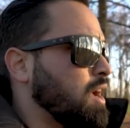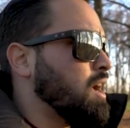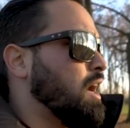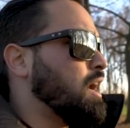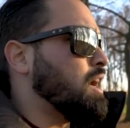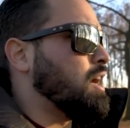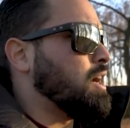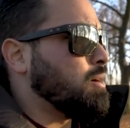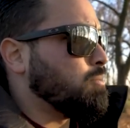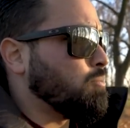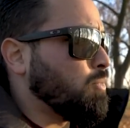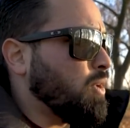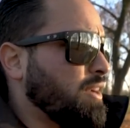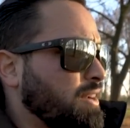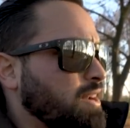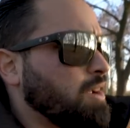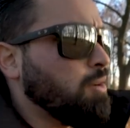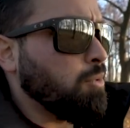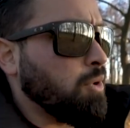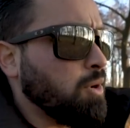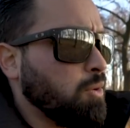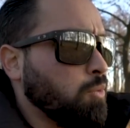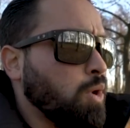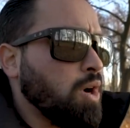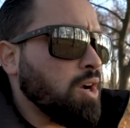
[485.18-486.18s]
Right now
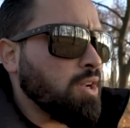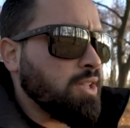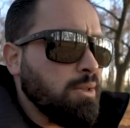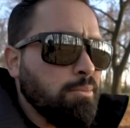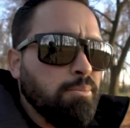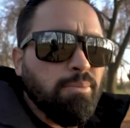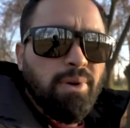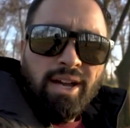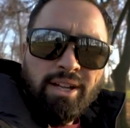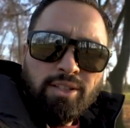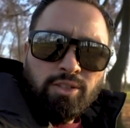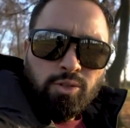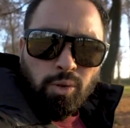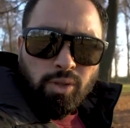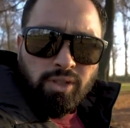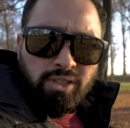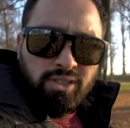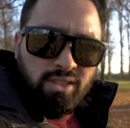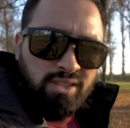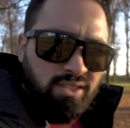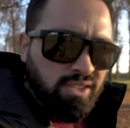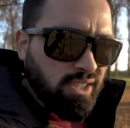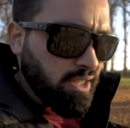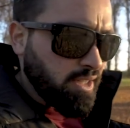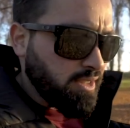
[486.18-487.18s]
we're walking back towards
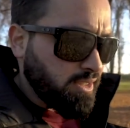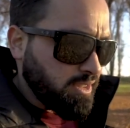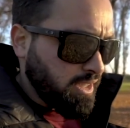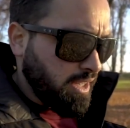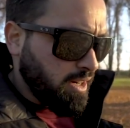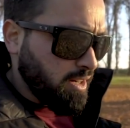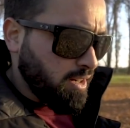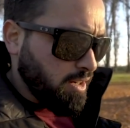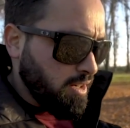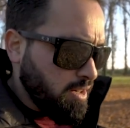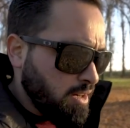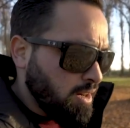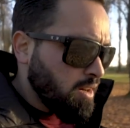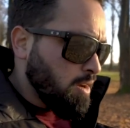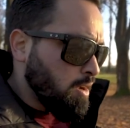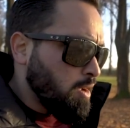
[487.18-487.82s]
the city center.